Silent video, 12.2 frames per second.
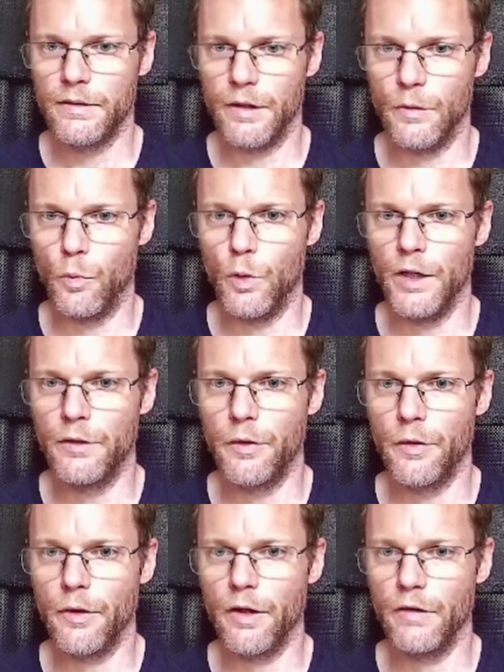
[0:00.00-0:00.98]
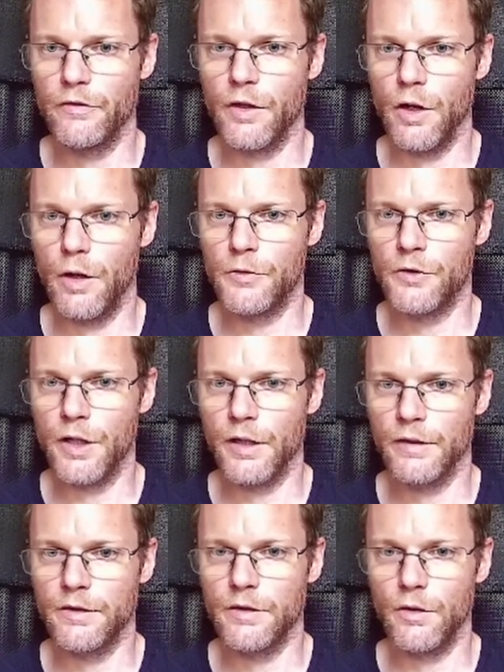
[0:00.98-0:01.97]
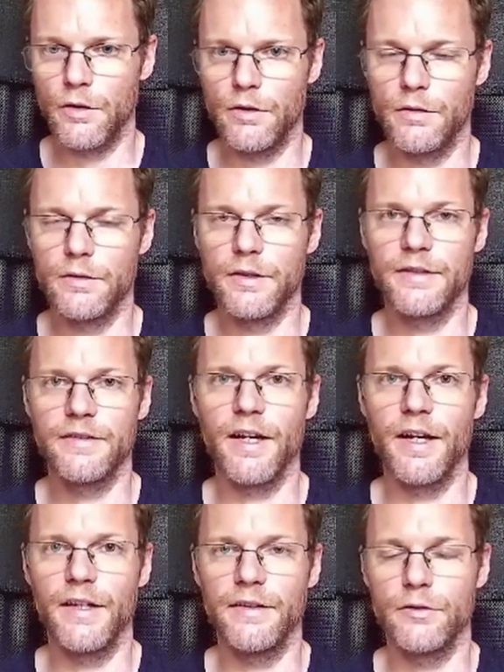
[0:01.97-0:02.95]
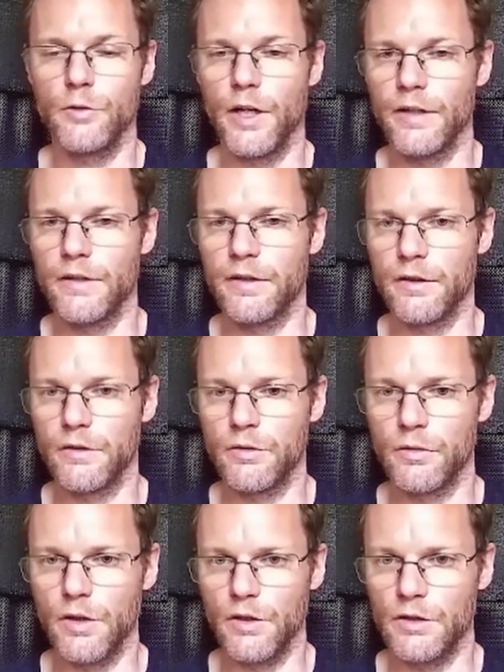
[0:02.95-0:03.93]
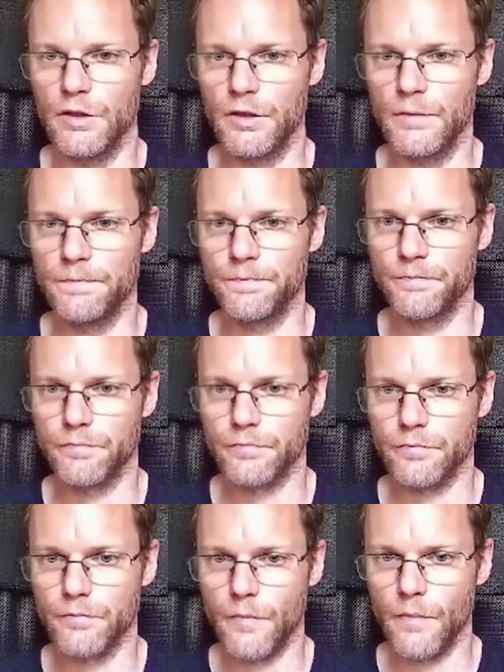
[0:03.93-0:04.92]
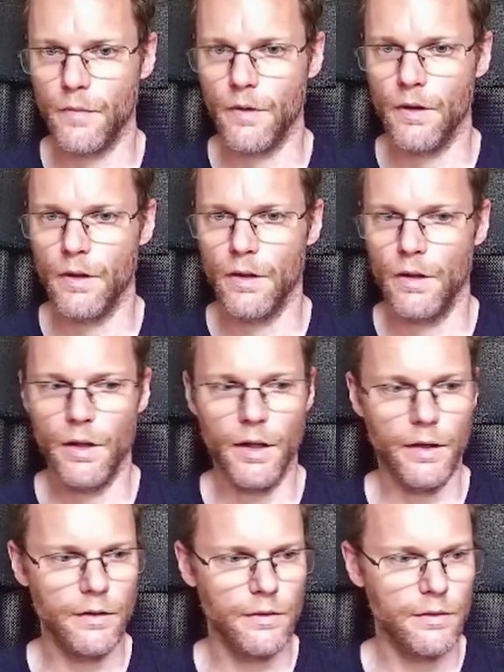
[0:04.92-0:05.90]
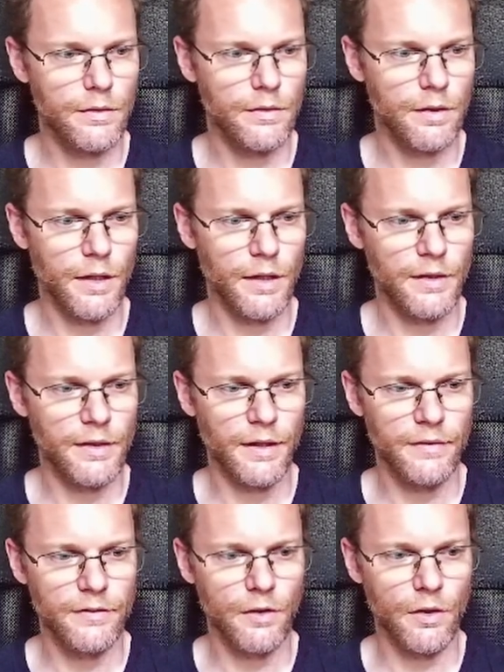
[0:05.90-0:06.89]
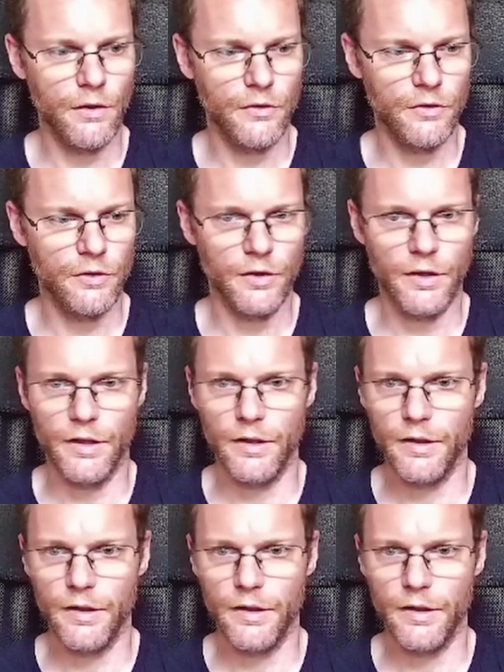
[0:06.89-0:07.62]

width of the object or the size reacting to audio. And I guess also the